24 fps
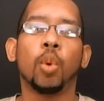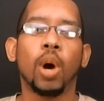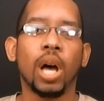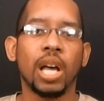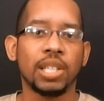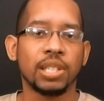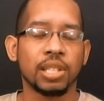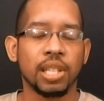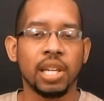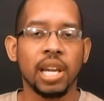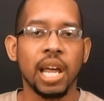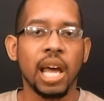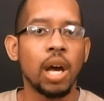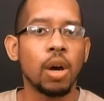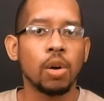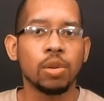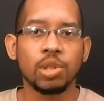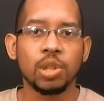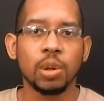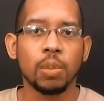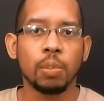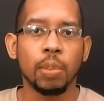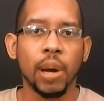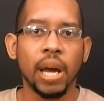West and
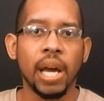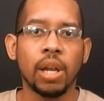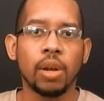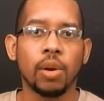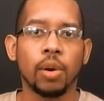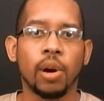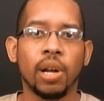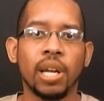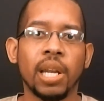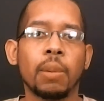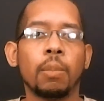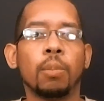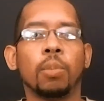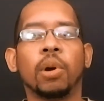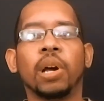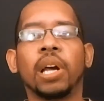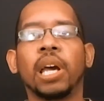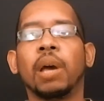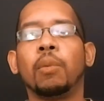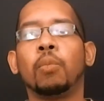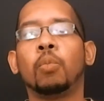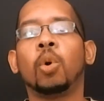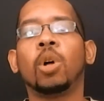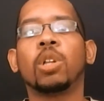Elgin Baylor, and then
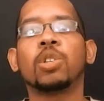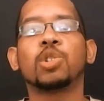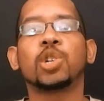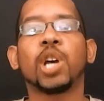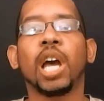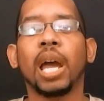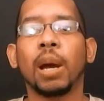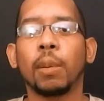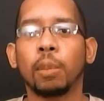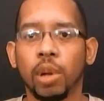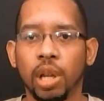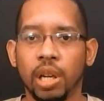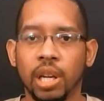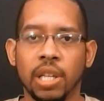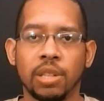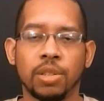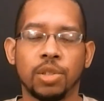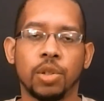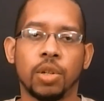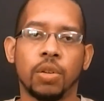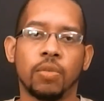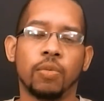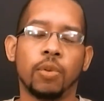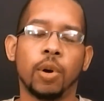bringing Wilt Chamberlain
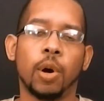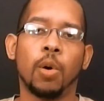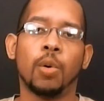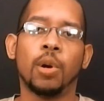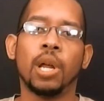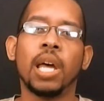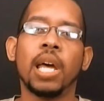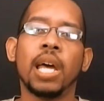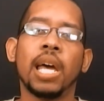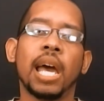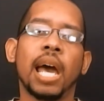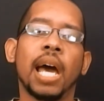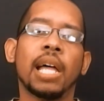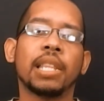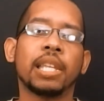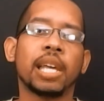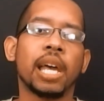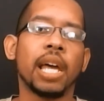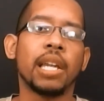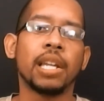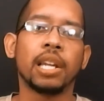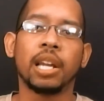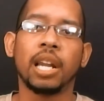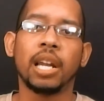into the fold at the
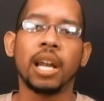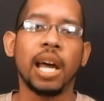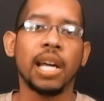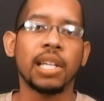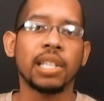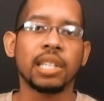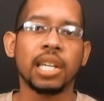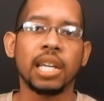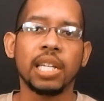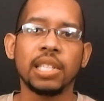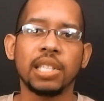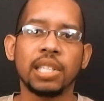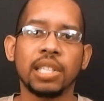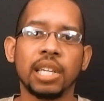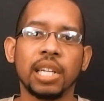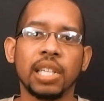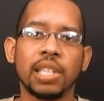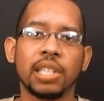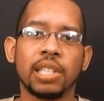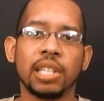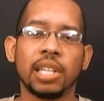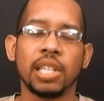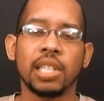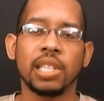end of the
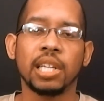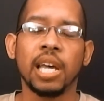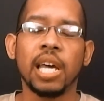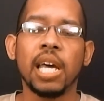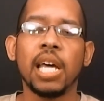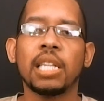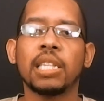1960s.